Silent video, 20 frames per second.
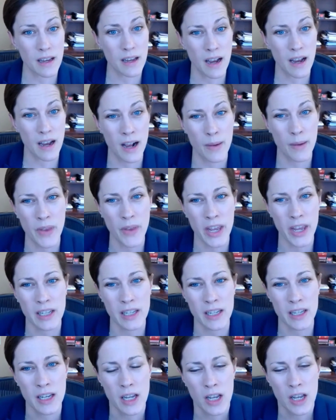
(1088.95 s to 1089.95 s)
And
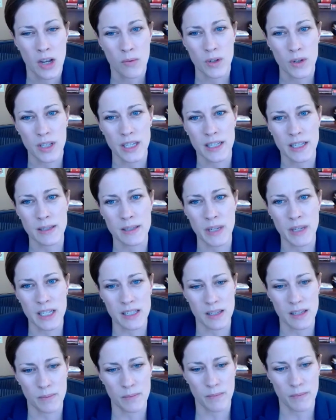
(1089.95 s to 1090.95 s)
really, it's meant
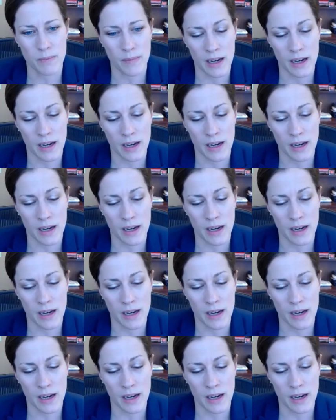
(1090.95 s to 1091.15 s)
to